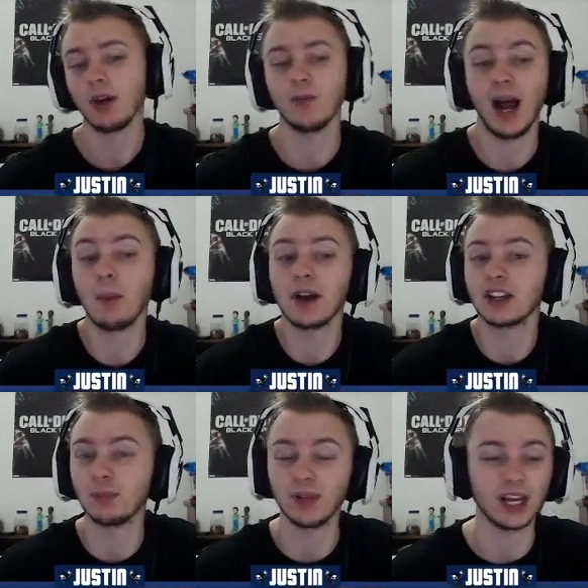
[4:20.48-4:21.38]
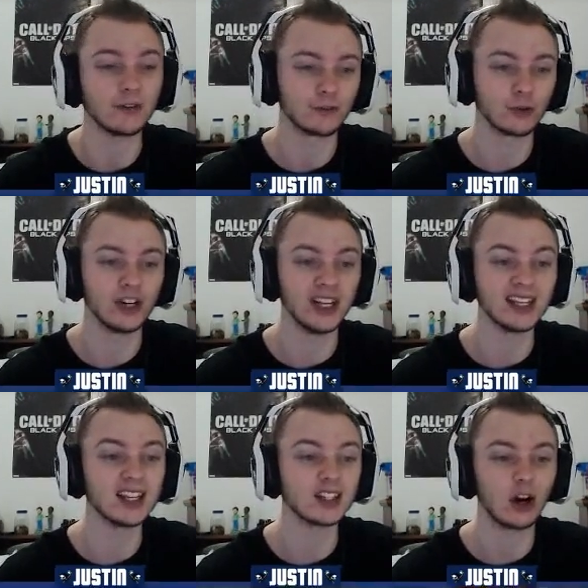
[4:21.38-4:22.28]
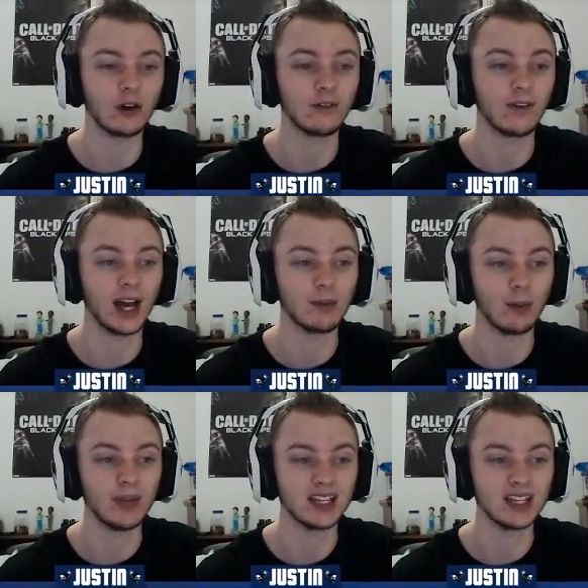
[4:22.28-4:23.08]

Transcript: man, I'm not gonna complain. Free ingots are fine by me. Is